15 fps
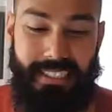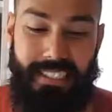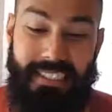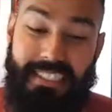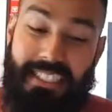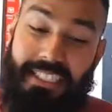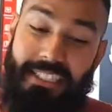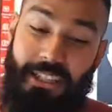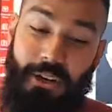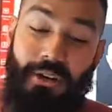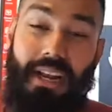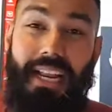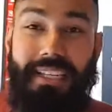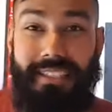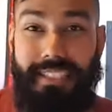the Nintendo
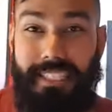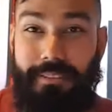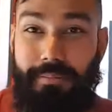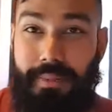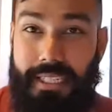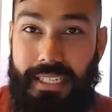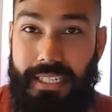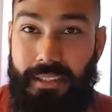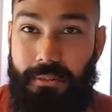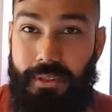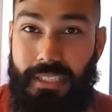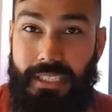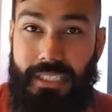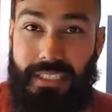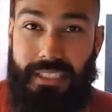Classic Mini,
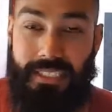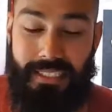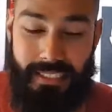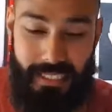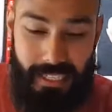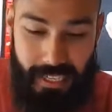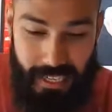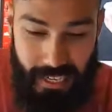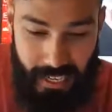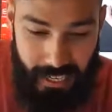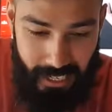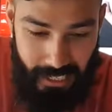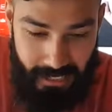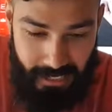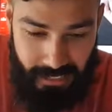which is
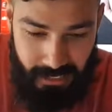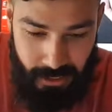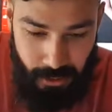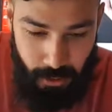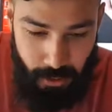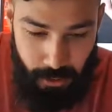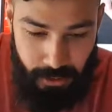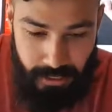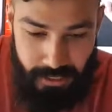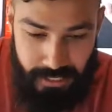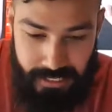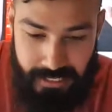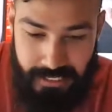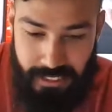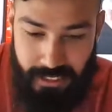uh, is called
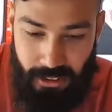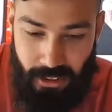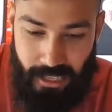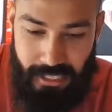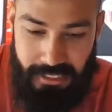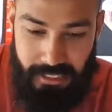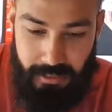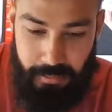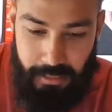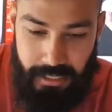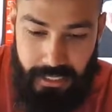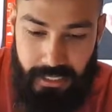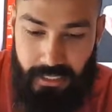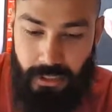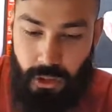Nintendo Classic
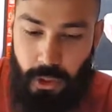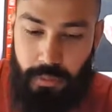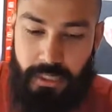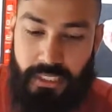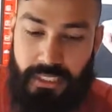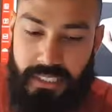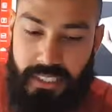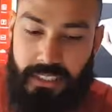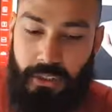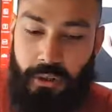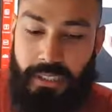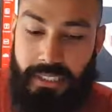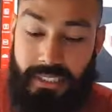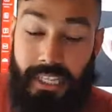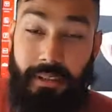Mini Super Nintendo
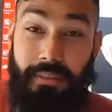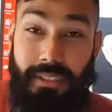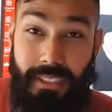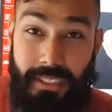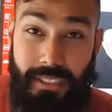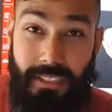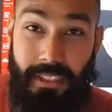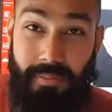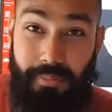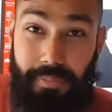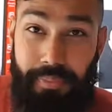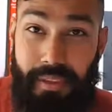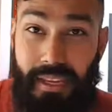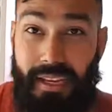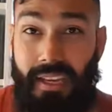Entertainment System.
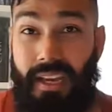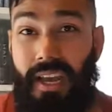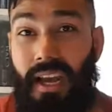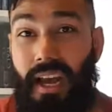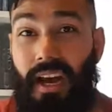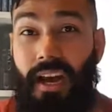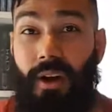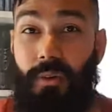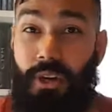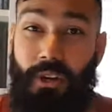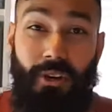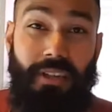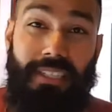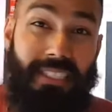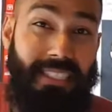Uh, we could
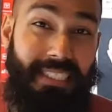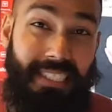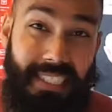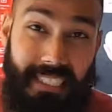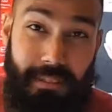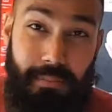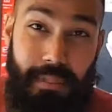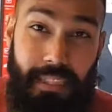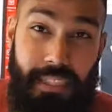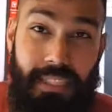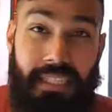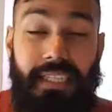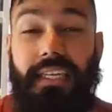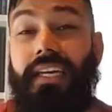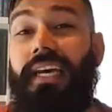call it the SNES
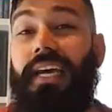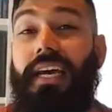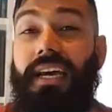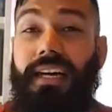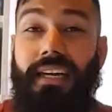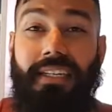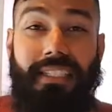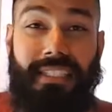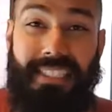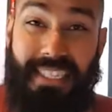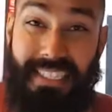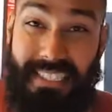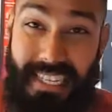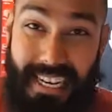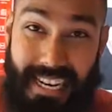Mini, uh, the
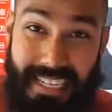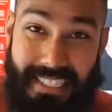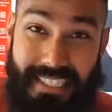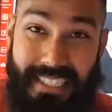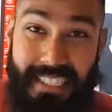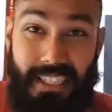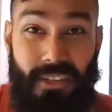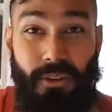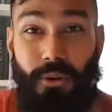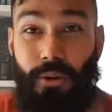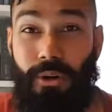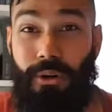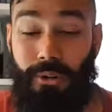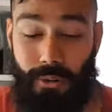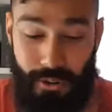SNES Classic, you can
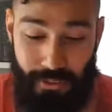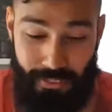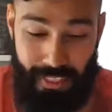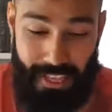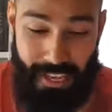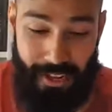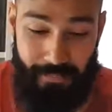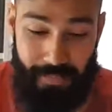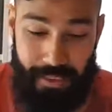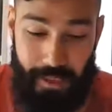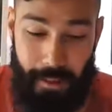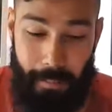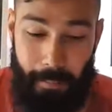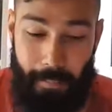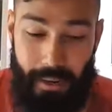call it all of that.
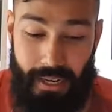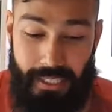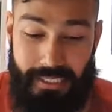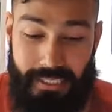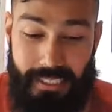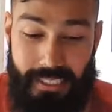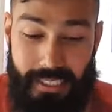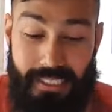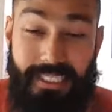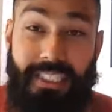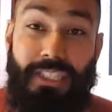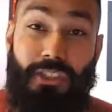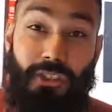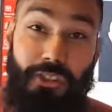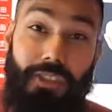But it
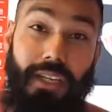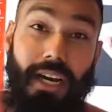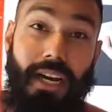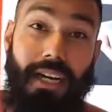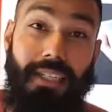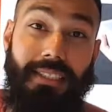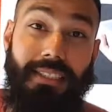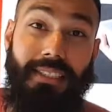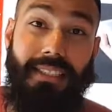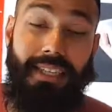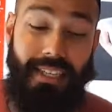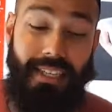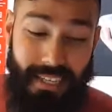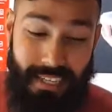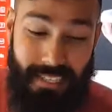is true, guys.
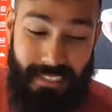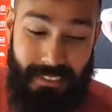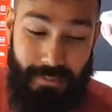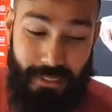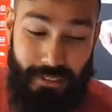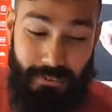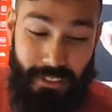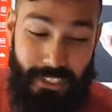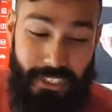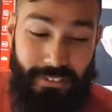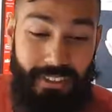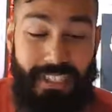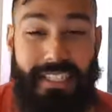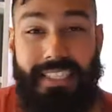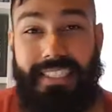It's been officially
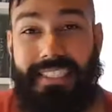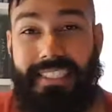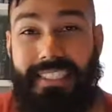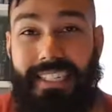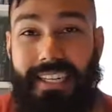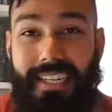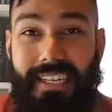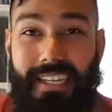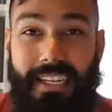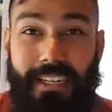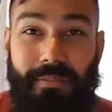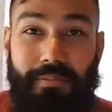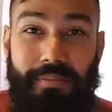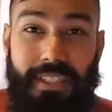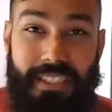released.
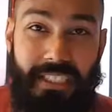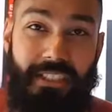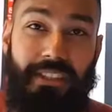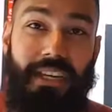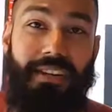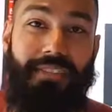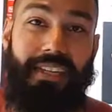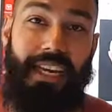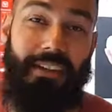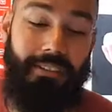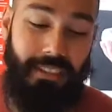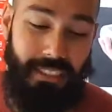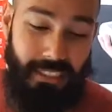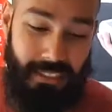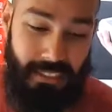Um, Nintendo have
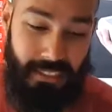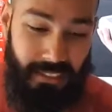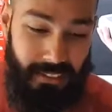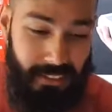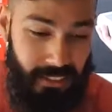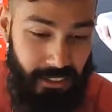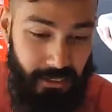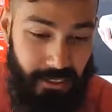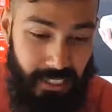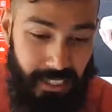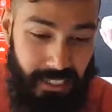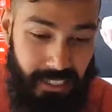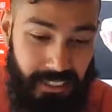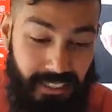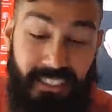announced this. It's on the
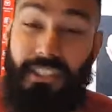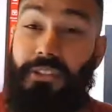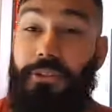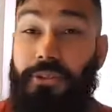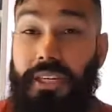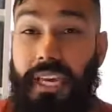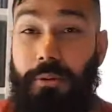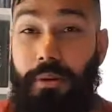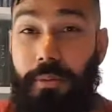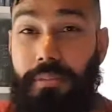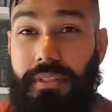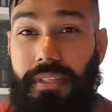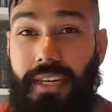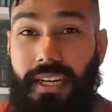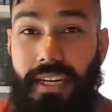UK Nintendo UK
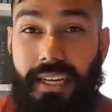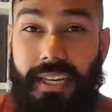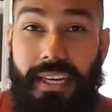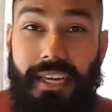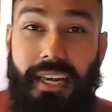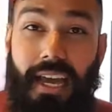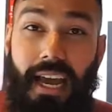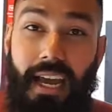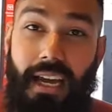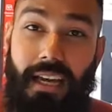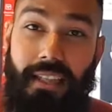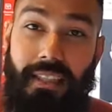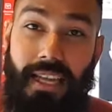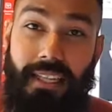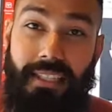website
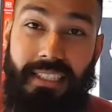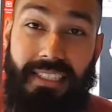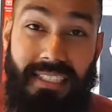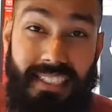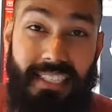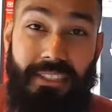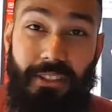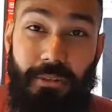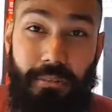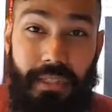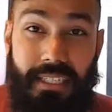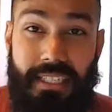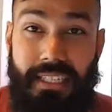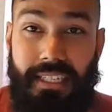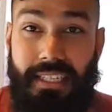uh, that the Nintendo
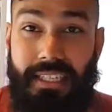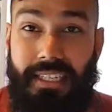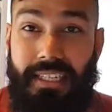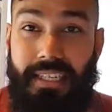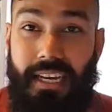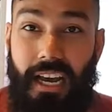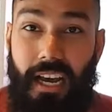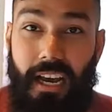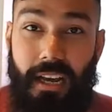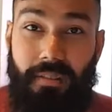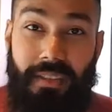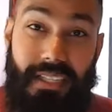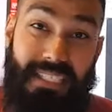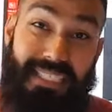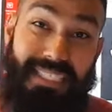Mini, uh,
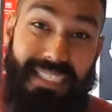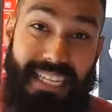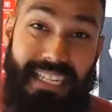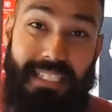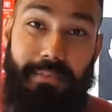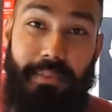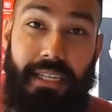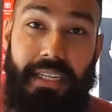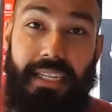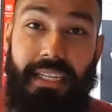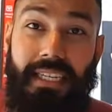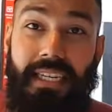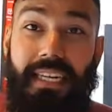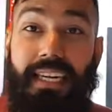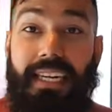that the SNES
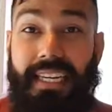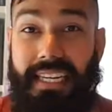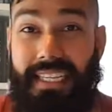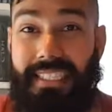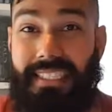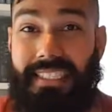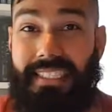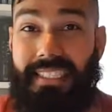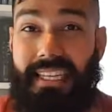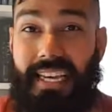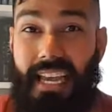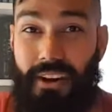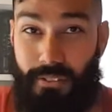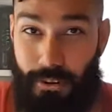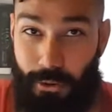Mini, is
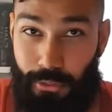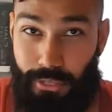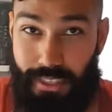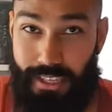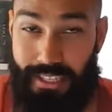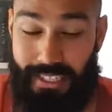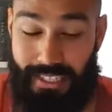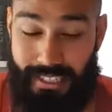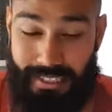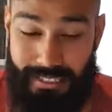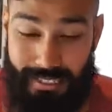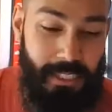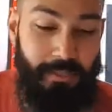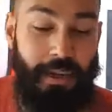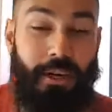a real thing.
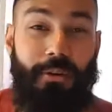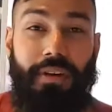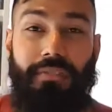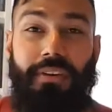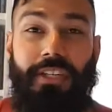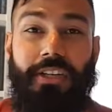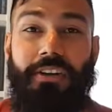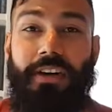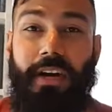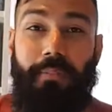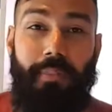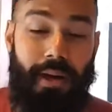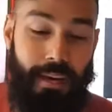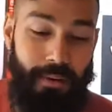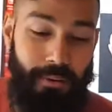This is my quick video
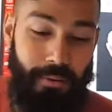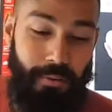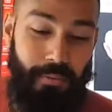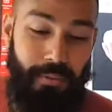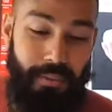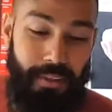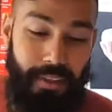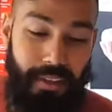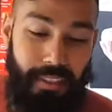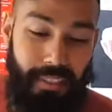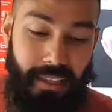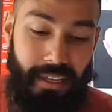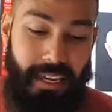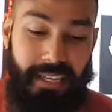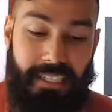about
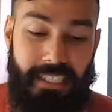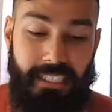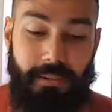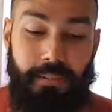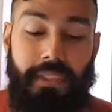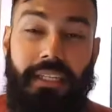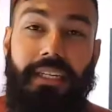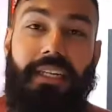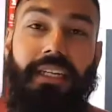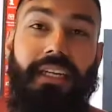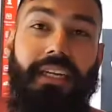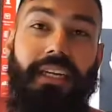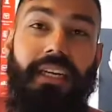the NES Mini